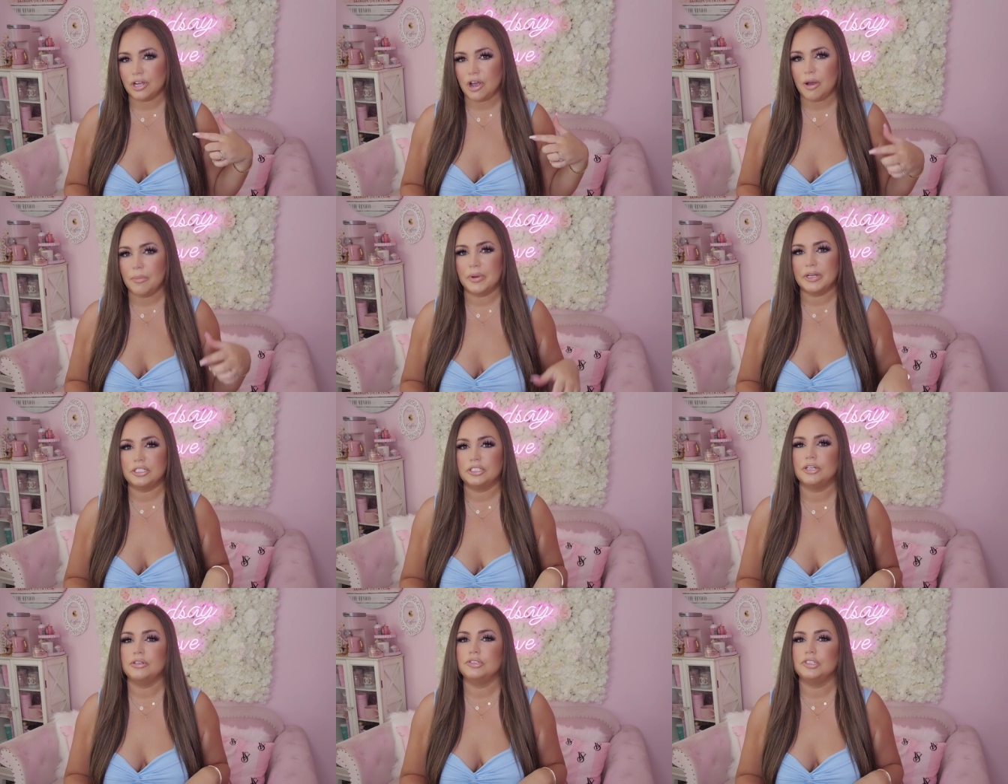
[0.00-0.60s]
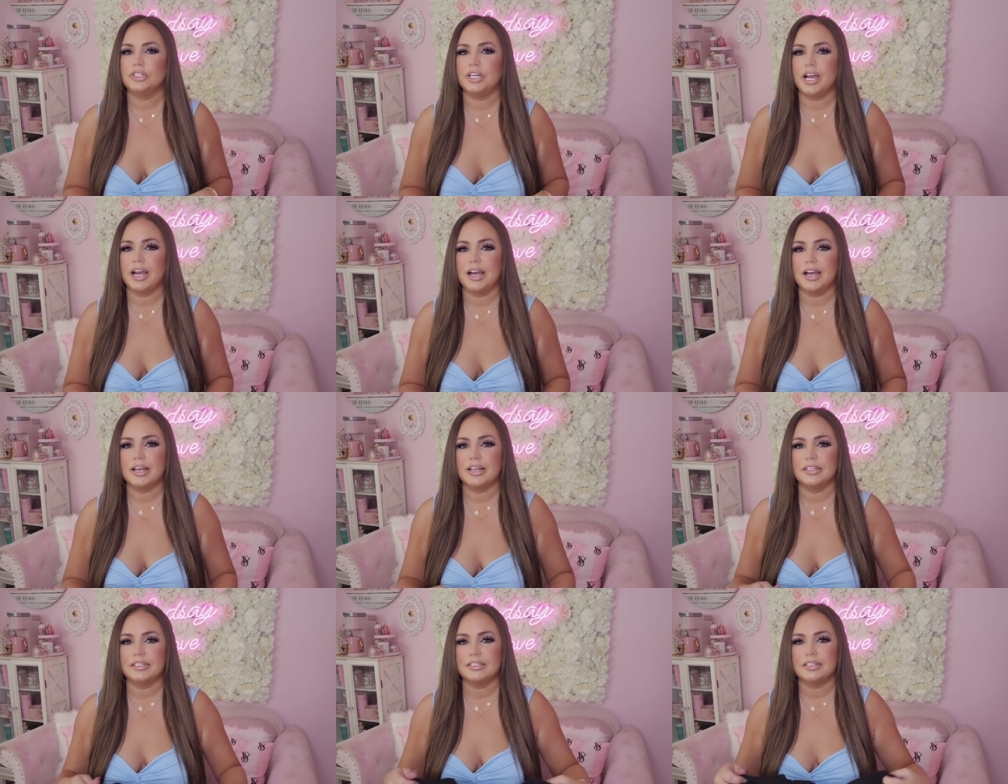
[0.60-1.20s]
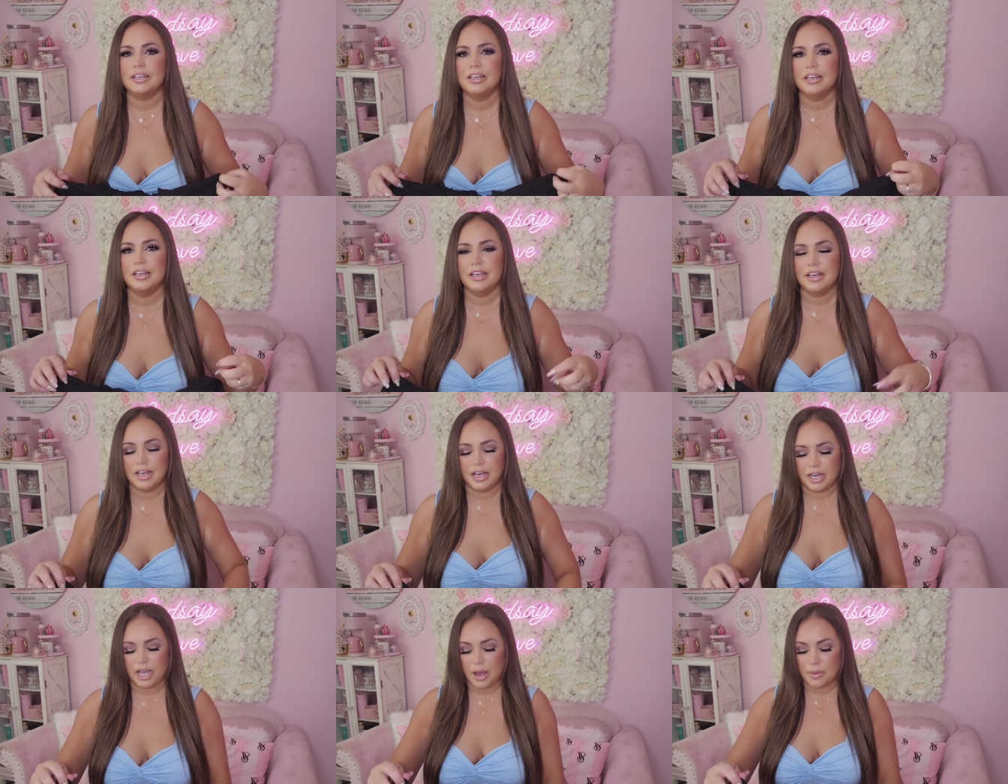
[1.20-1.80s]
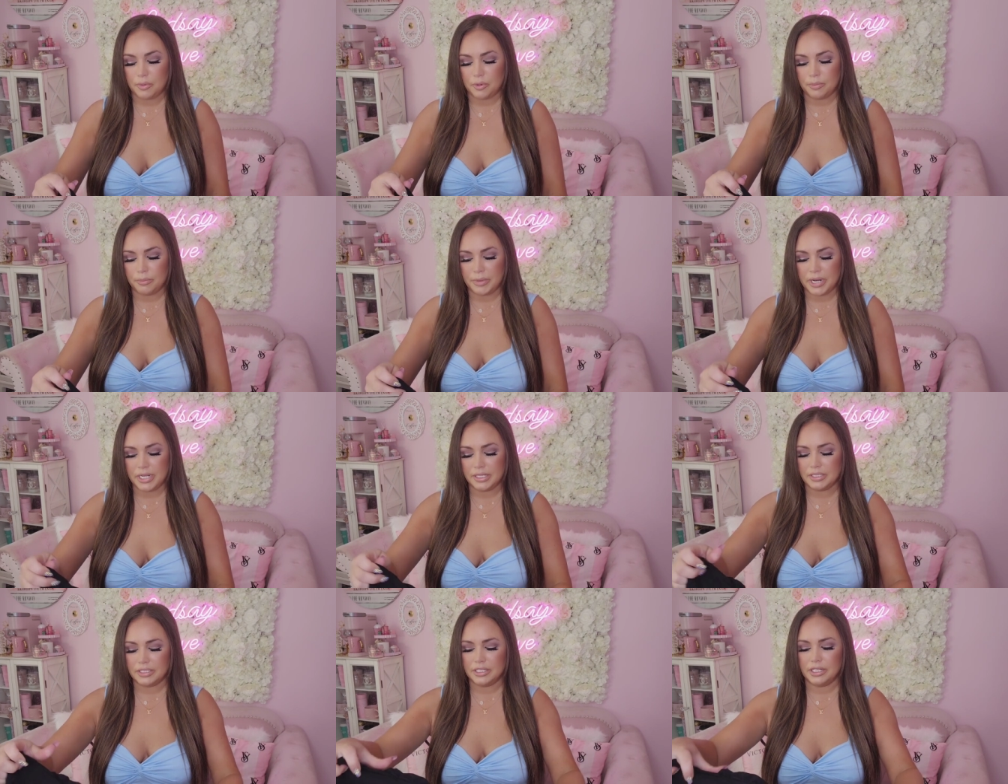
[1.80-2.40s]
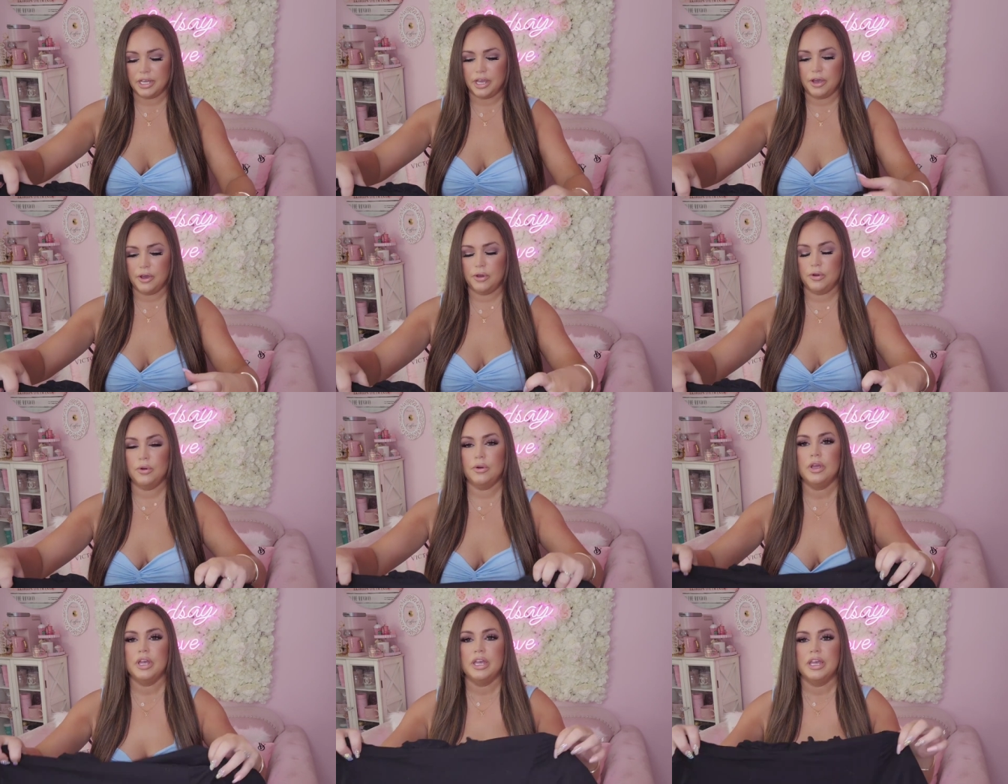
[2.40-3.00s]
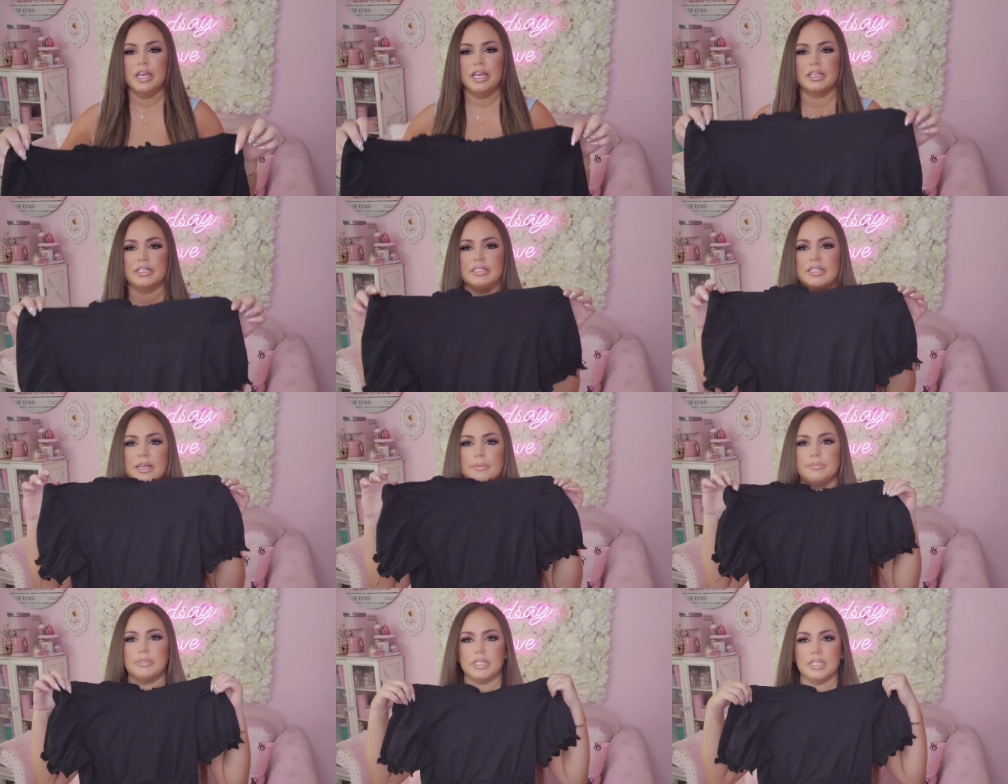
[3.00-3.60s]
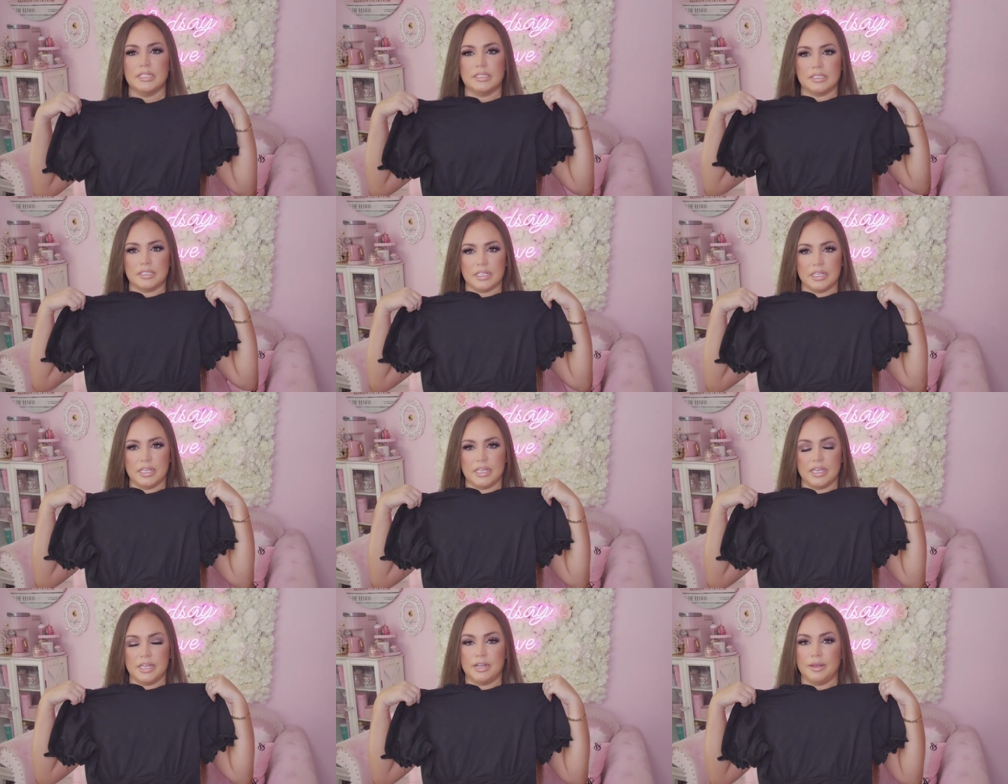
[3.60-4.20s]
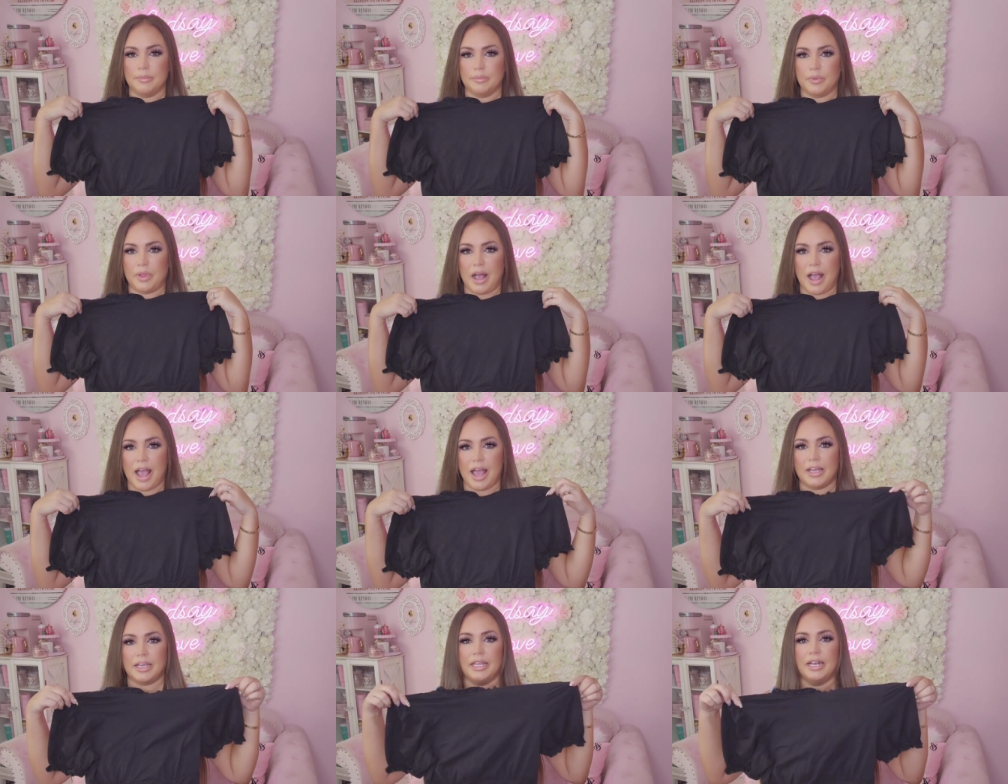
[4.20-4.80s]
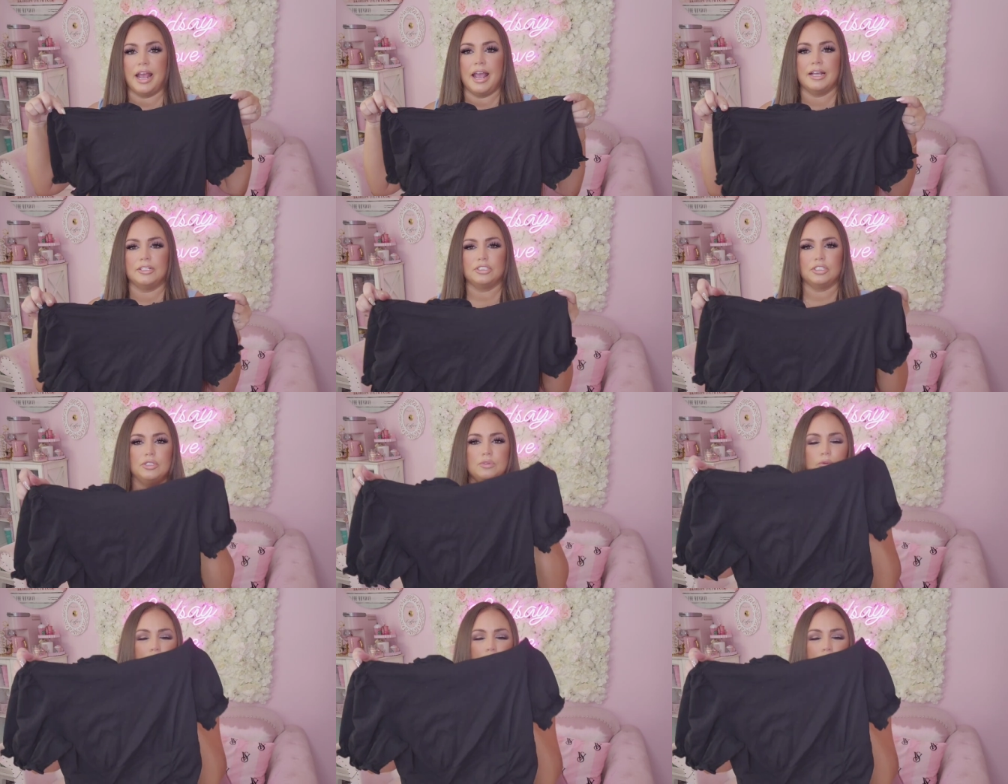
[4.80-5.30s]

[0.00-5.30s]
top I showed you guys a couple minutes ago, except it's in black. And I actually